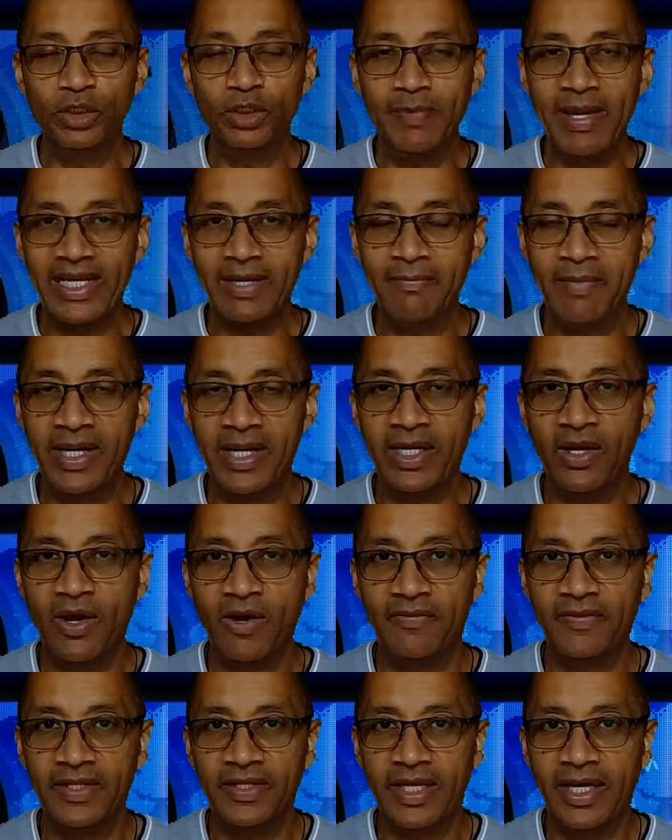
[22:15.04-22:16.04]
And who's making
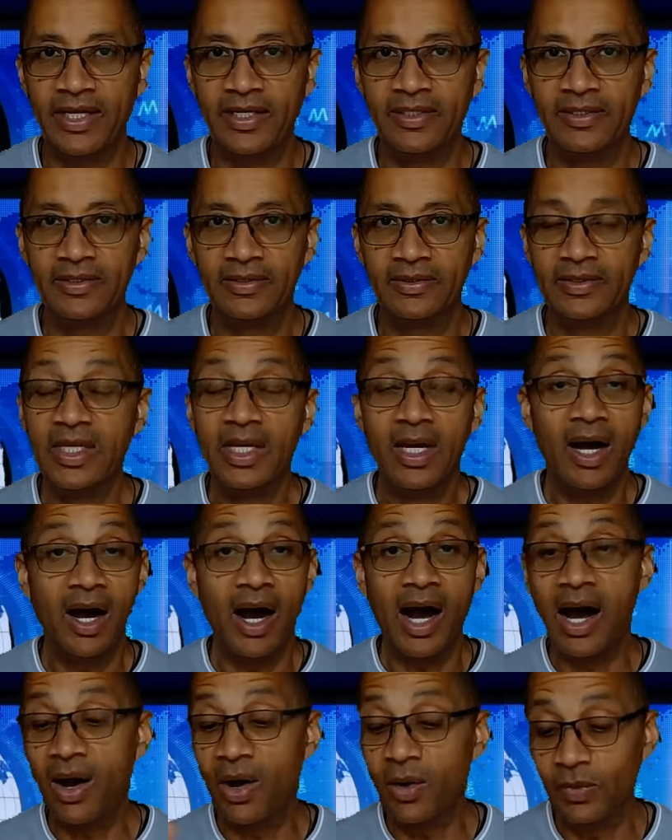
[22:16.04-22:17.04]
money off of that?
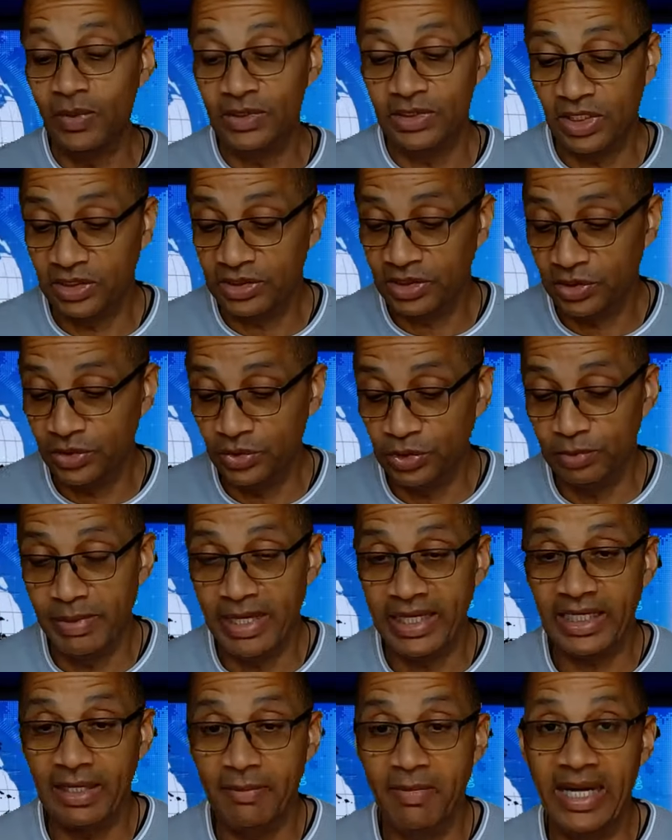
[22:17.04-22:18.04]
I always look to
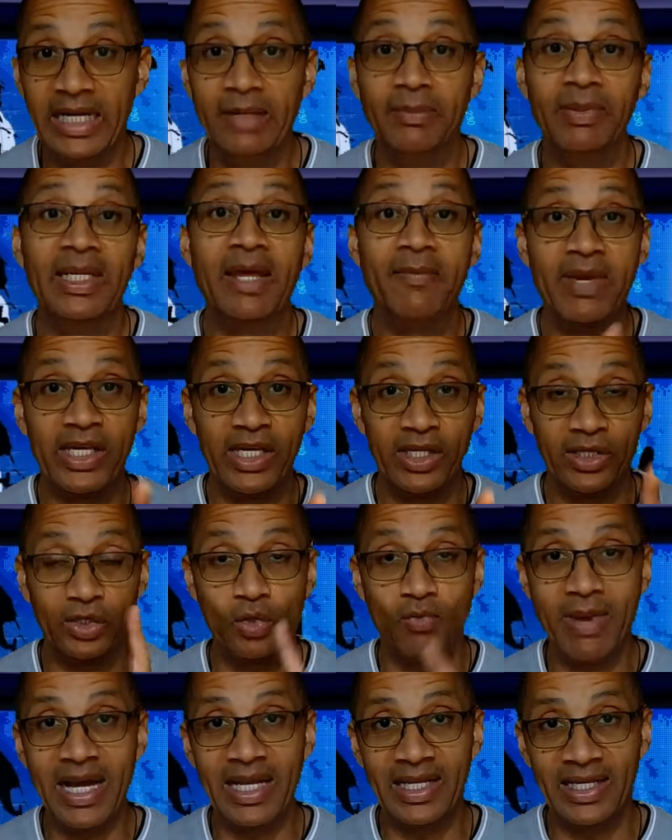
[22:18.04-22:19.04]
who's making money, but let me
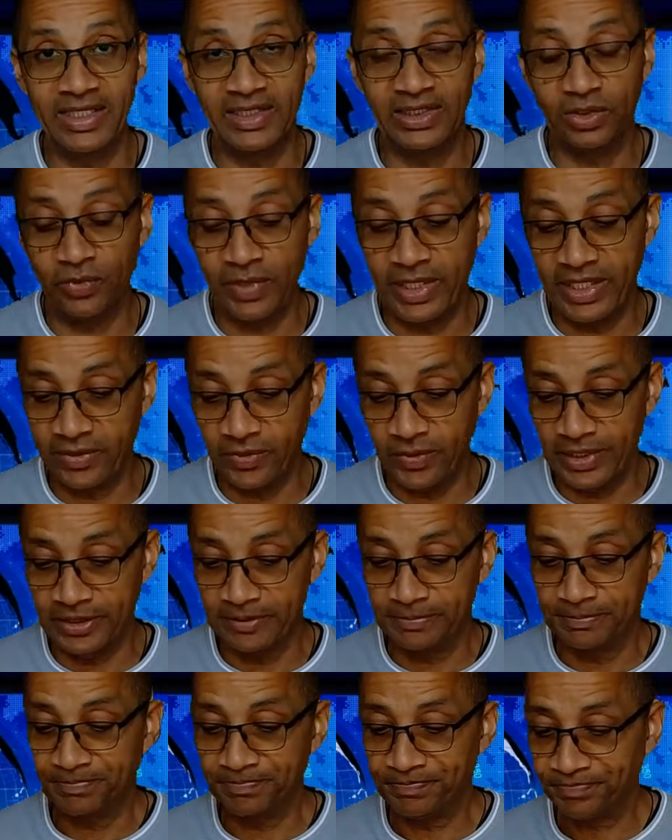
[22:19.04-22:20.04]
get through my list right
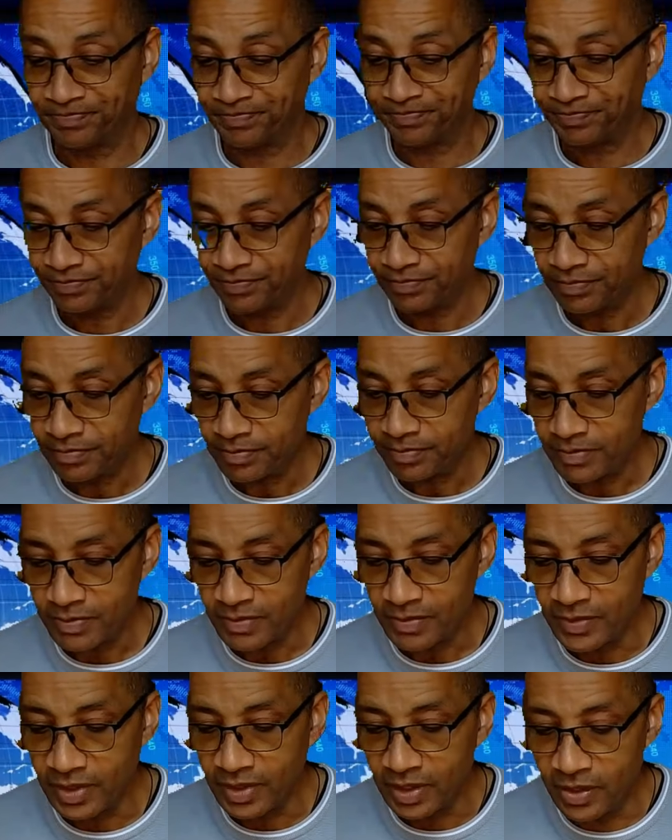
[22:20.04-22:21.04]
quick.
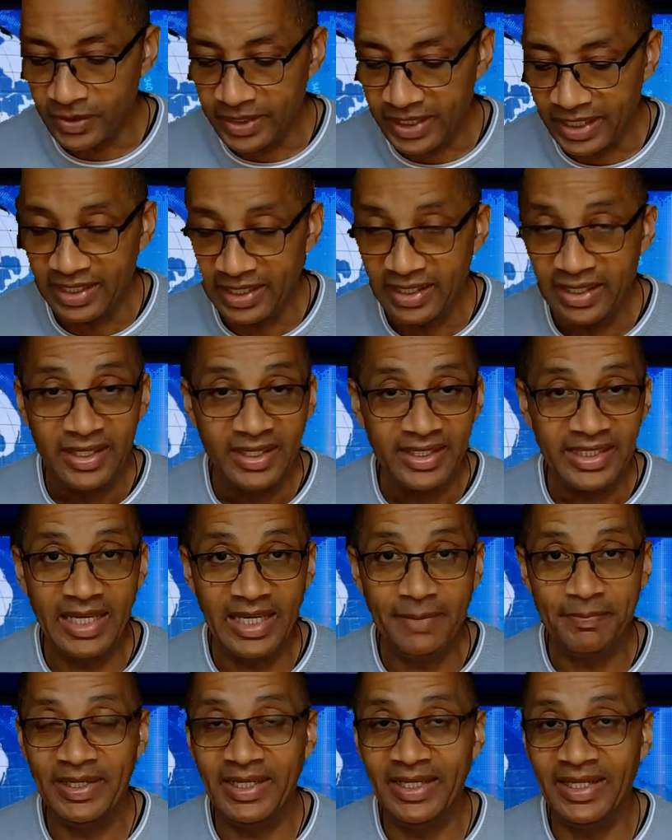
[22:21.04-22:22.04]
Okay.
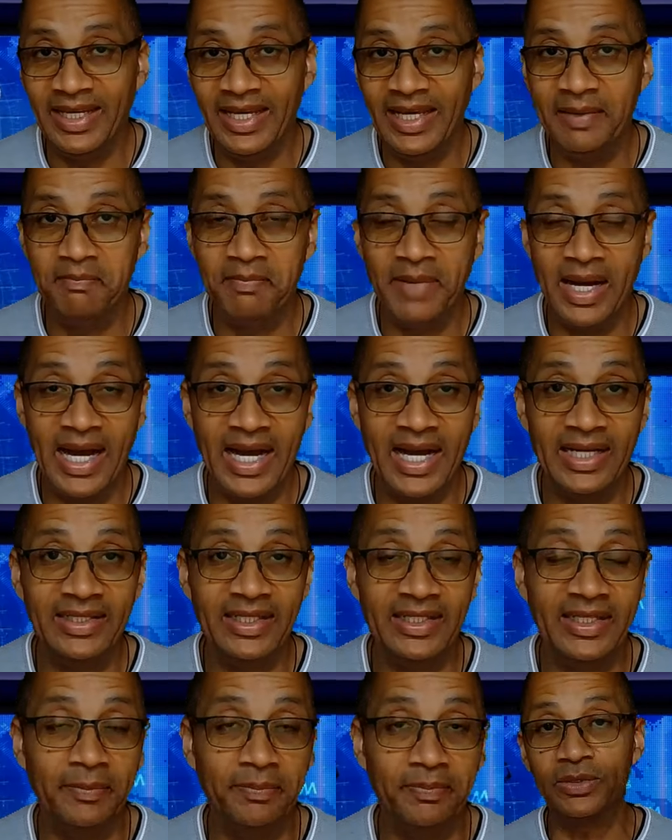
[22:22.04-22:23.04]
Keeping in
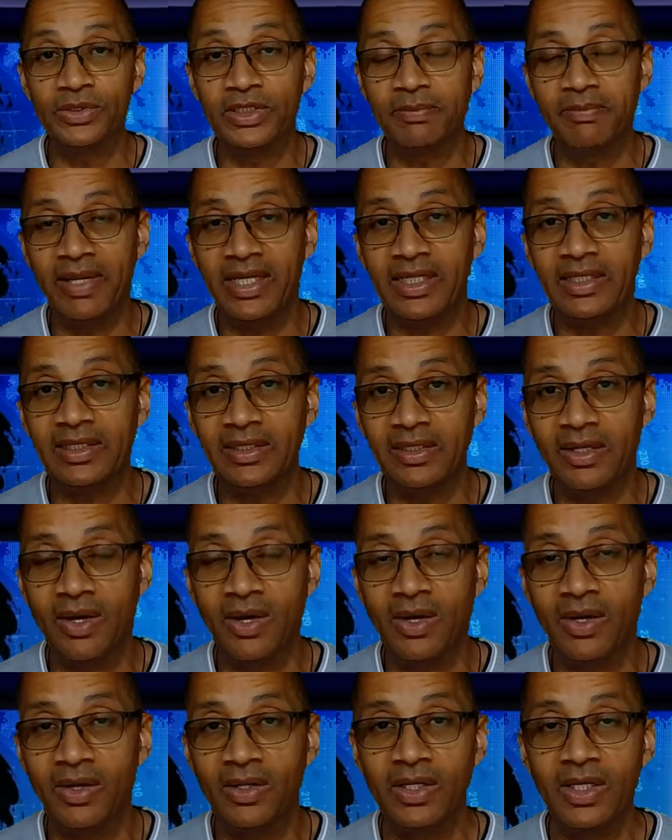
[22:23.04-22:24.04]
mind that those that make
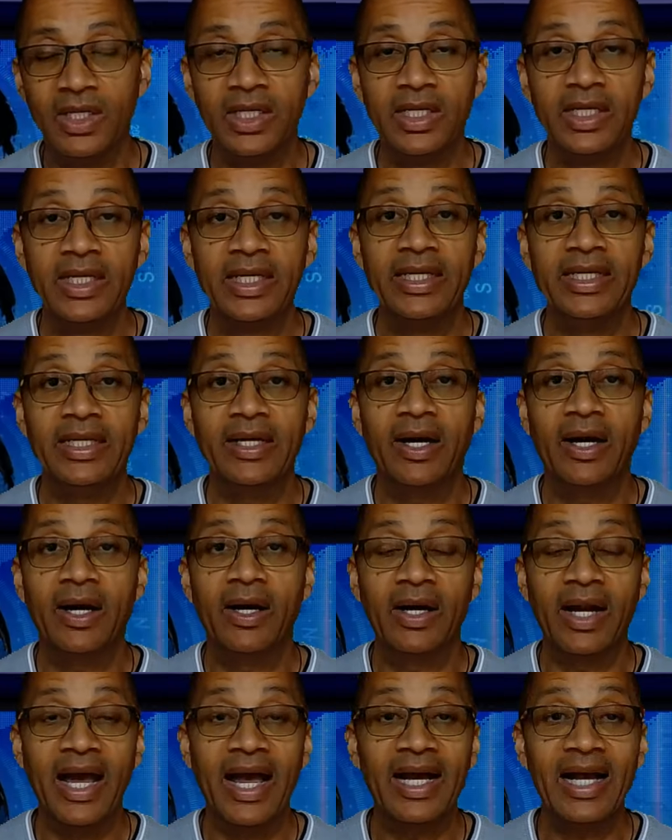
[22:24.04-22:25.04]
law
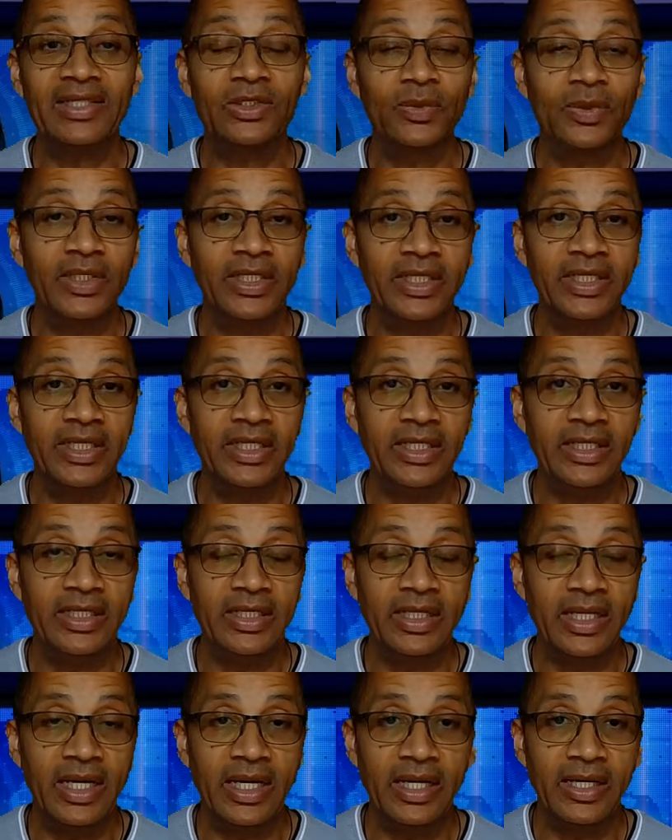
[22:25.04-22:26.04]
are
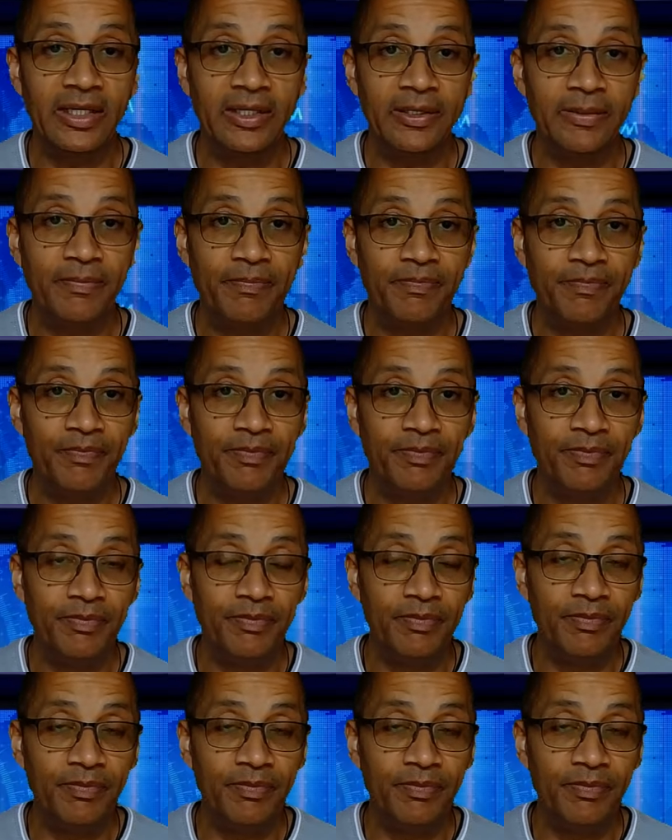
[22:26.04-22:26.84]
actually the